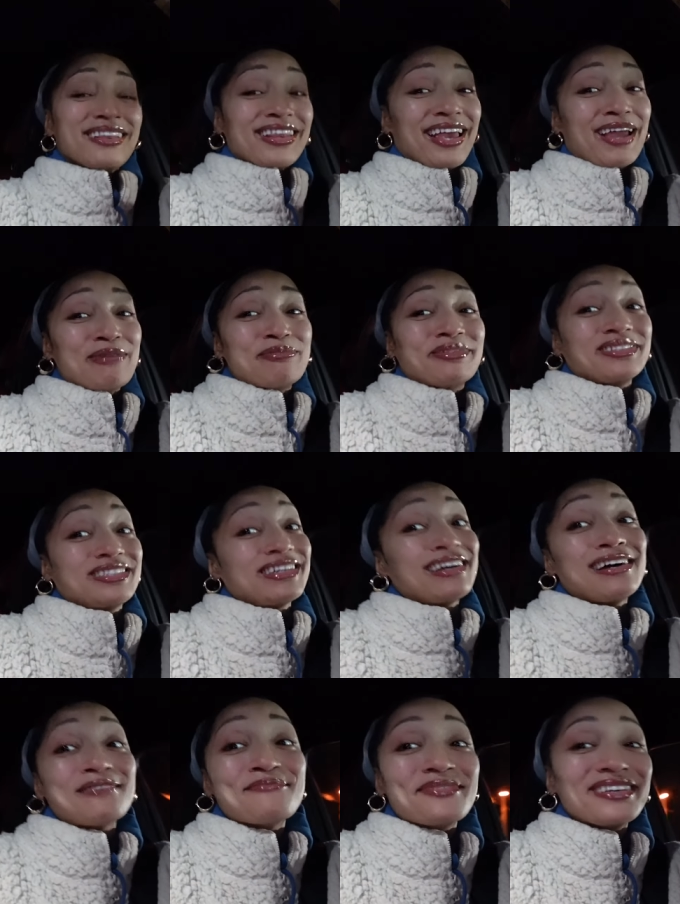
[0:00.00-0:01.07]
They was
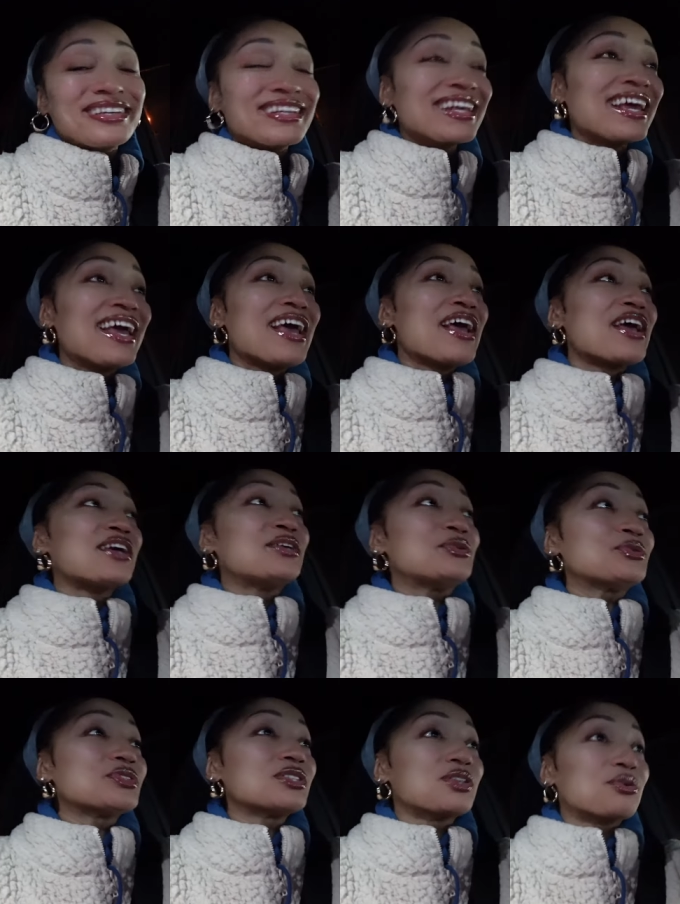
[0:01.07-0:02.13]
coming. There
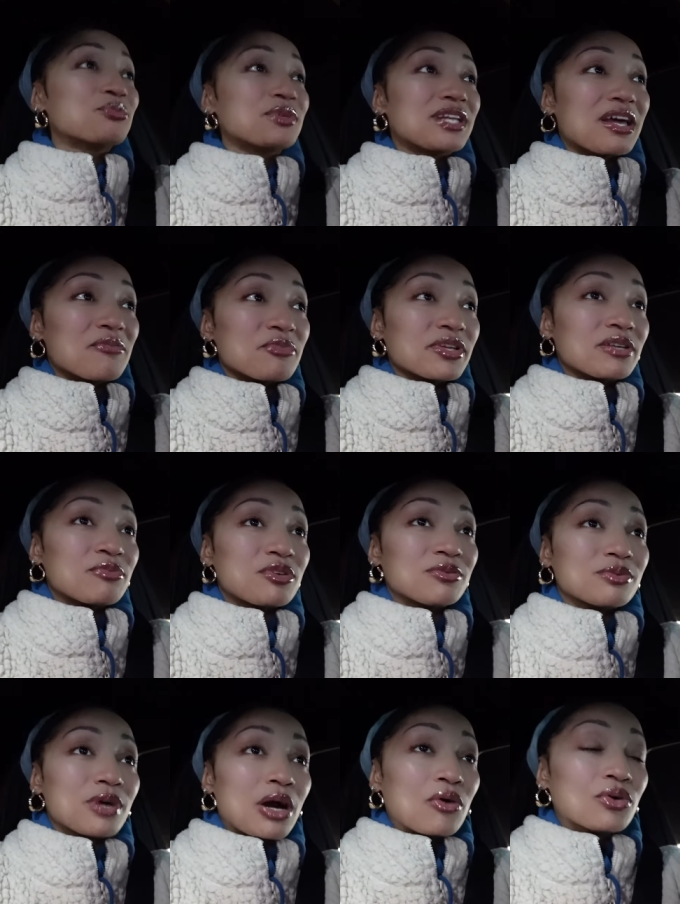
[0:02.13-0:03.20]
usually don't be that many
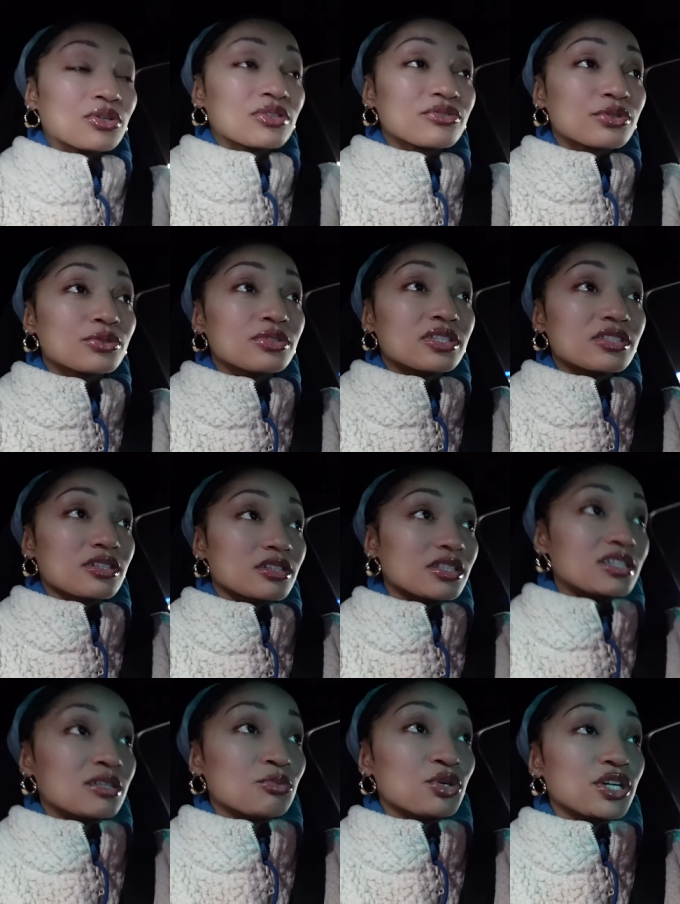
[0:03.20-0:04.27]
people out on the road this early
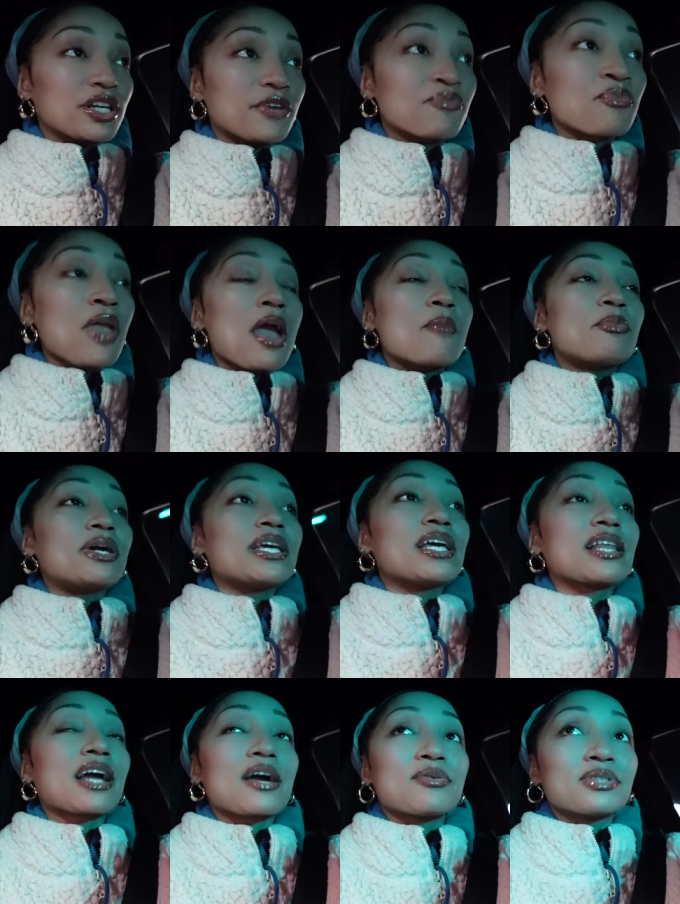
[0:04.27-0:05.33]
in the morning. But yeah,
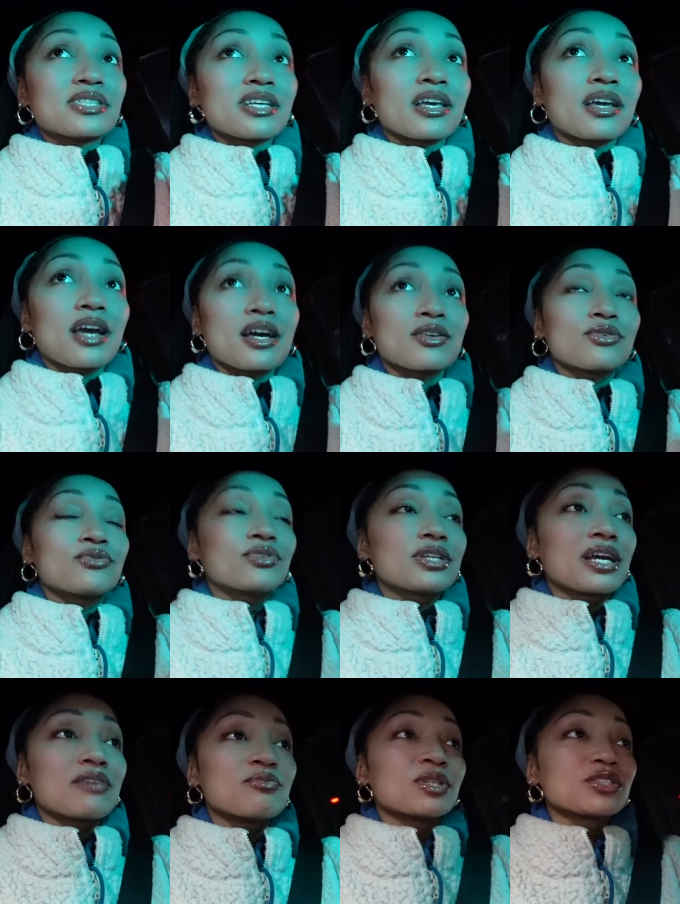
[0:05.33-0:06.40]
like I was saying, I don't really
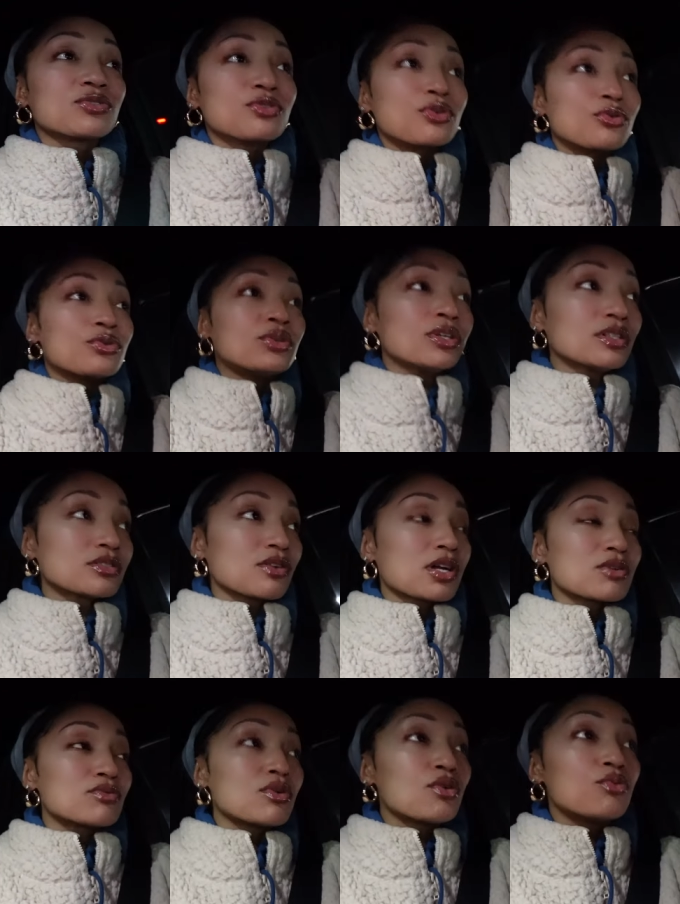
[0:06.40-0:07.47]
have much going on, so I
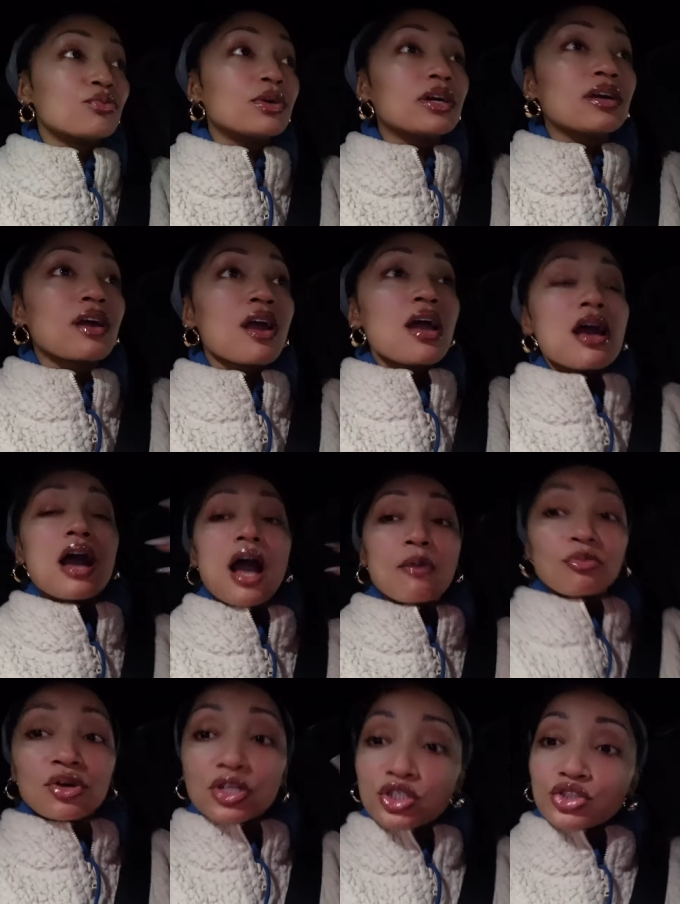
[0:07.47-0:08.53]
don't know what
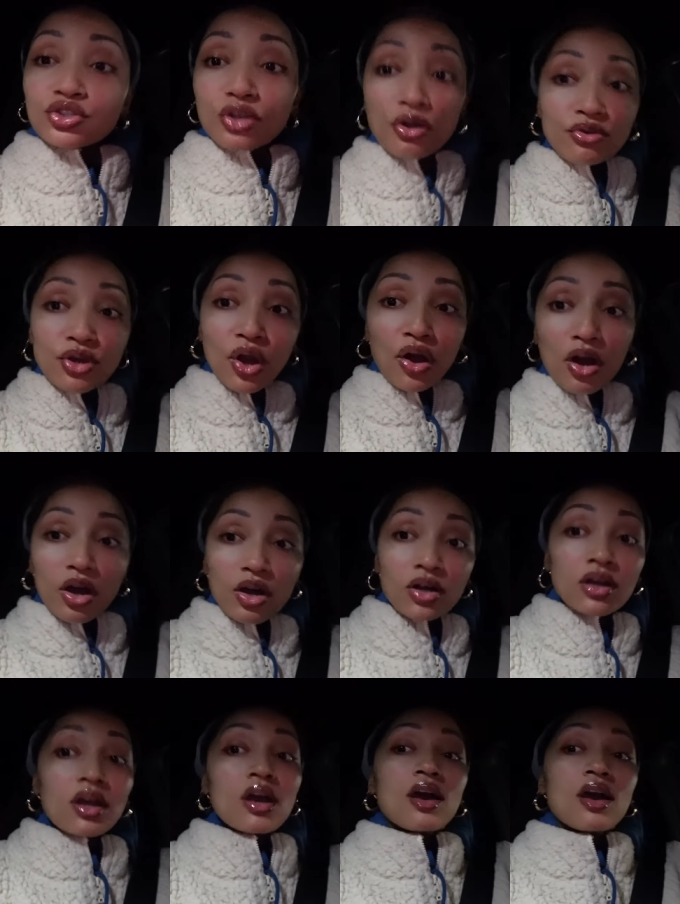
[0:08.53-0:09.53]
I'm gonna show y'all.